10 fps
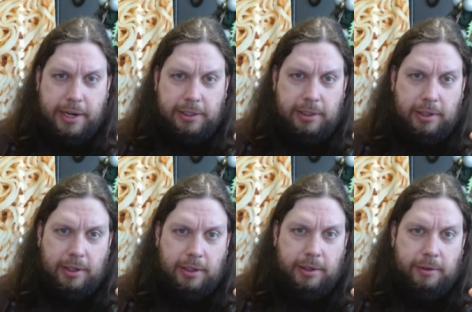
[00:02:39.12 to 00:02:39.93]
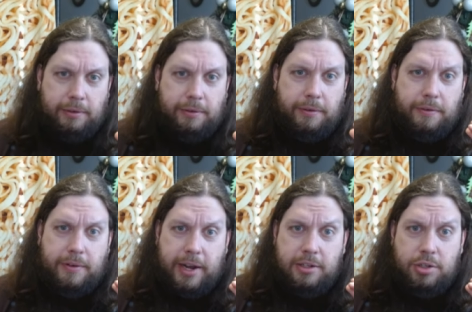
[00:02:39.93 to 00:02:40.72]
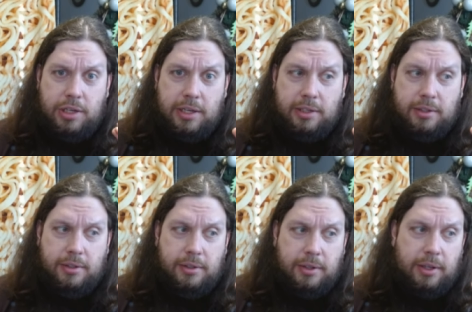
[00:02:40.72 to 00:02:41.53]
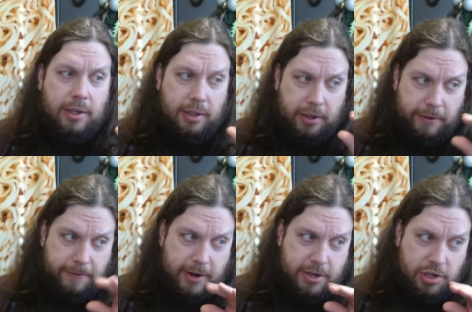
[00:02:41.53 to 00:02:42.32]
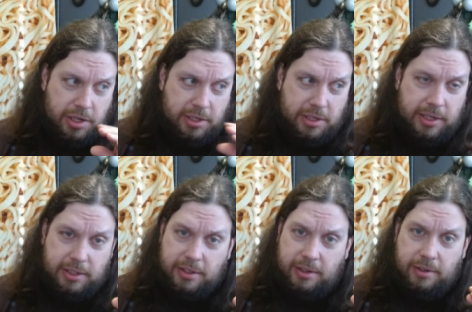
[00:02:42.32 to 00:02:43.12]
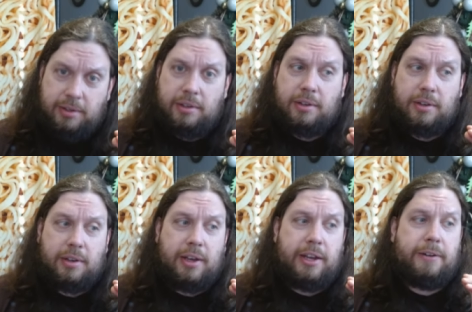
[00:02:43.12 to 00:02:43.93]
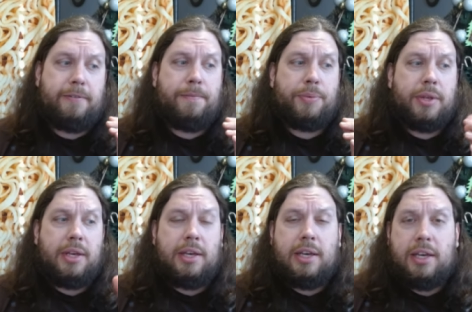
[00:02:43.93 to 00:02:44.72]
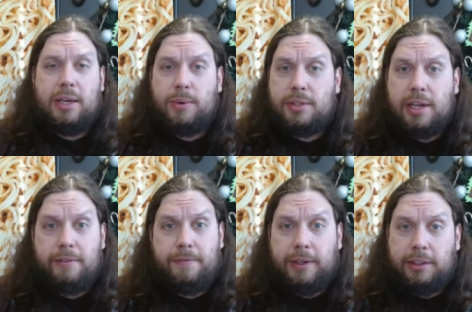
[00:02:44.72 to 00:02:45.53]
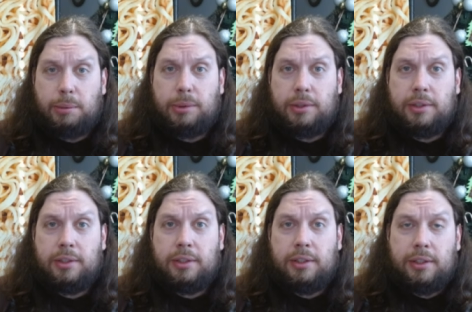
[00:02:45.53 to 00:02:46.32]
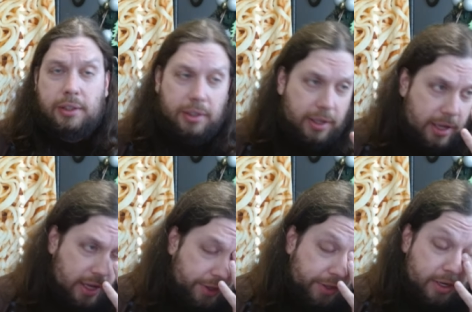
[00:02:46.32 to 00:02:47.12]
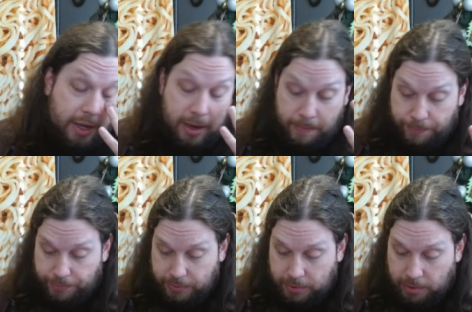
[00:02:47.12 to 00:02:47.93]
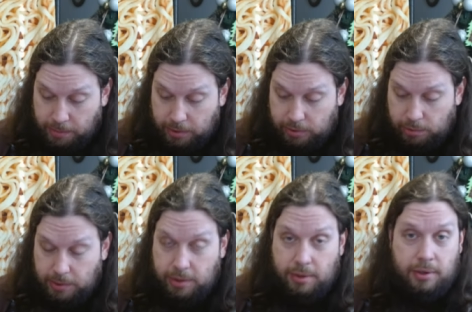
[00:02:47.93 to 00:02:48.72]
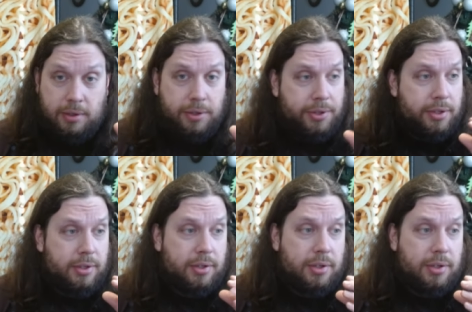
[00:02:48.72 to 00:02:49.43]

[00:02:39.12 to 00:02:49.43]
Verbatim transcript: patty of fried cheese, fried cheese disc, kind of. It was not available uh, at the time, so I'm assuming they're